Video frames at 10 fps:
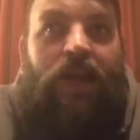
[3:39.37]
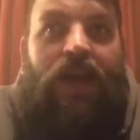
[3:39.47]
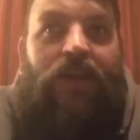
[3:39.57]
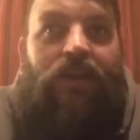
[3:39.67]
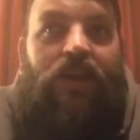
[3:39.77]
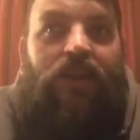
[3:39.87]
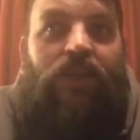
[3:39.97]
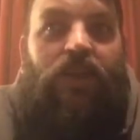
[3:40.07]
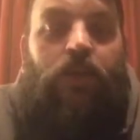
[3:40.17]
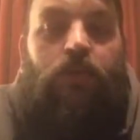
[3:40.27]
that, and I'm
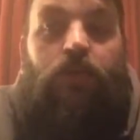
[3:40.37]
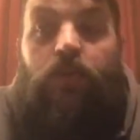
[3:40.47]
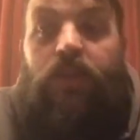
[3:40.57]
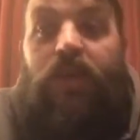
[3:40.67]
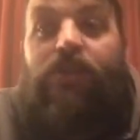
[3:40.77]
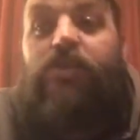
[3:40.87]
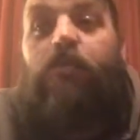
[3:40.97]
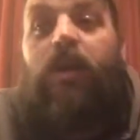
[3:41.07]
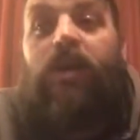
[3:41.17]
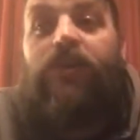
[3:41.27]
gonna do 30,000
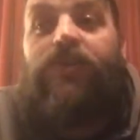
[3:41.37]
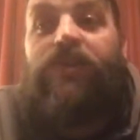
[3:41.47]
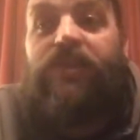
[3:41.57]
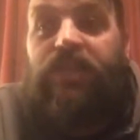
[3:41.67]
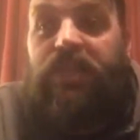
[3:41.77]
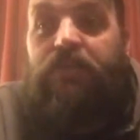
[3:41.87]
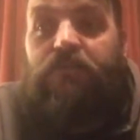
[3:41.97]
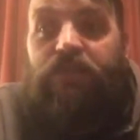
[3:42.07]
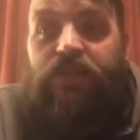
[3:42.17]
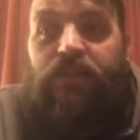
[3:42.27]
miles as a
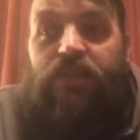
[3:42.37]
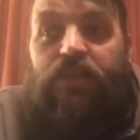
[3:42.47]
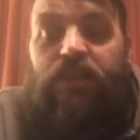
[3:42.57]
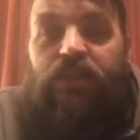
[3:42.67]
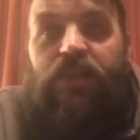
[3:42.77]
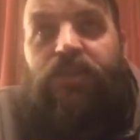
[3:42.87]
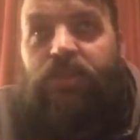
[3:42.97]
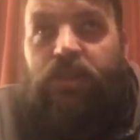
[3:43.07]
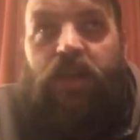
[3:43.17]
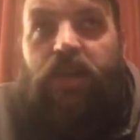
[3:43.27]
team. So
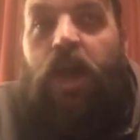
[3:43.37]
that's a